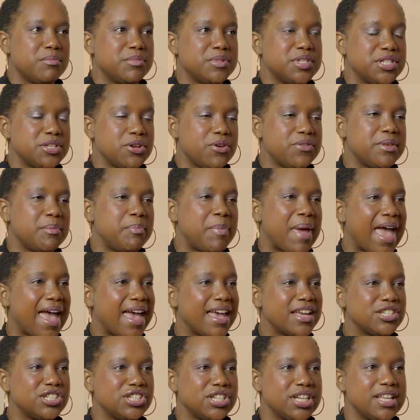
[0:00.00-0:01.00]
So the
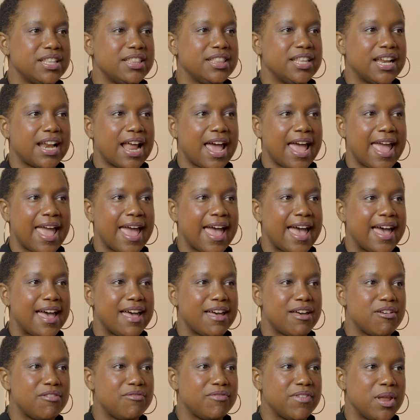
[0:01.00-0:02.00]
passion that I
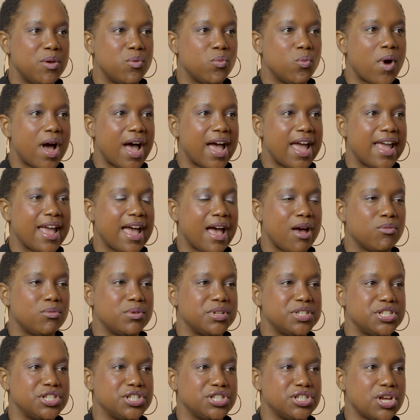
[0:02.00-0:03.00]
have and why I
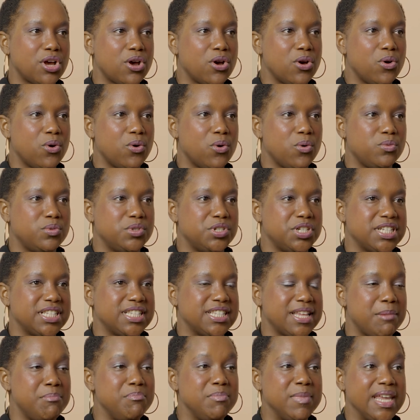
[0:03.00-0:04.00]
was so
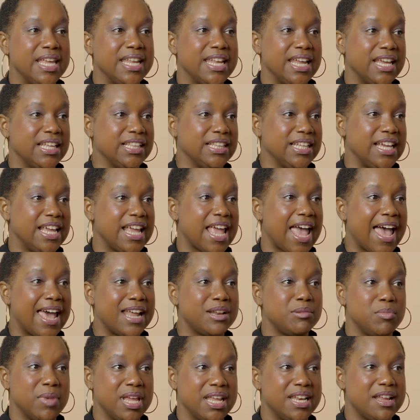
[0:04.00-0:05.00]
just immediately
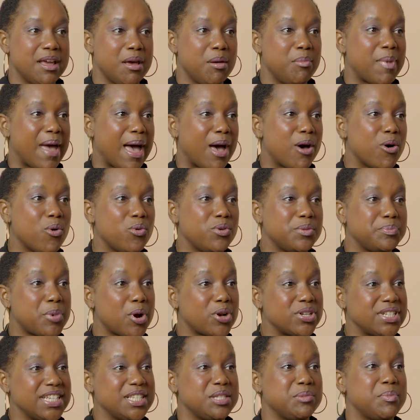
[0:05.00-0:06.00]
adamant about
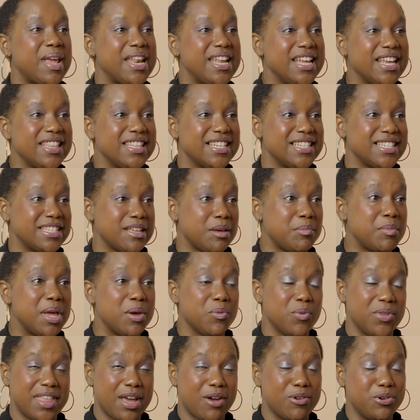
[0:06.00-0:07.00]
participating in this
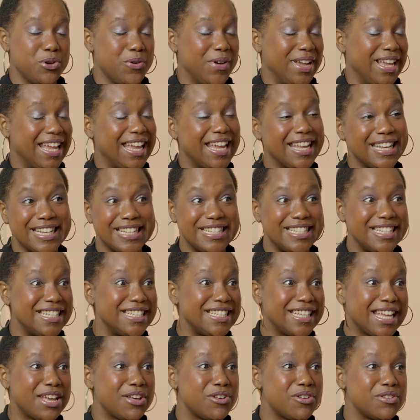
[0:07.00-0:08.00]
summit without knowing any
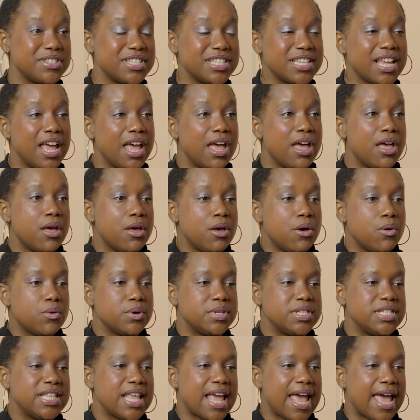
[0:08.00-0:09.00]
details
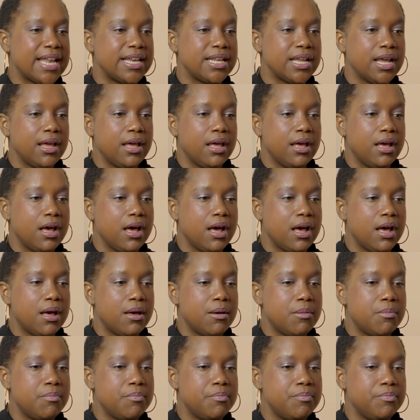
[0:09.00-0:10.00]
was that
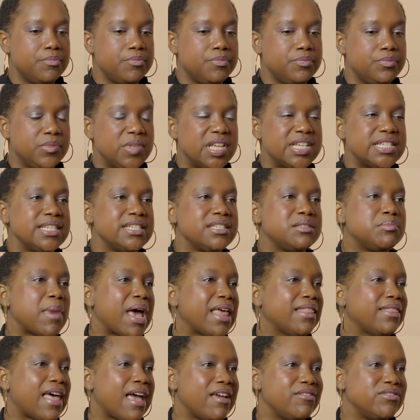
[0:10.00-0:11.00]
this is
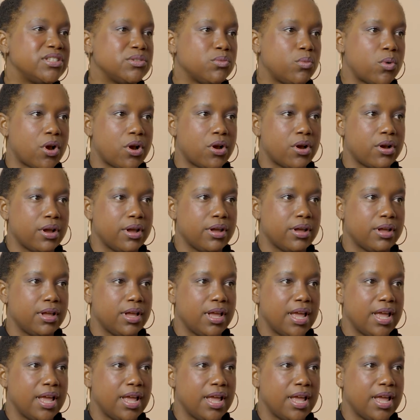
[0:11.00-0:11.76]
my life's work,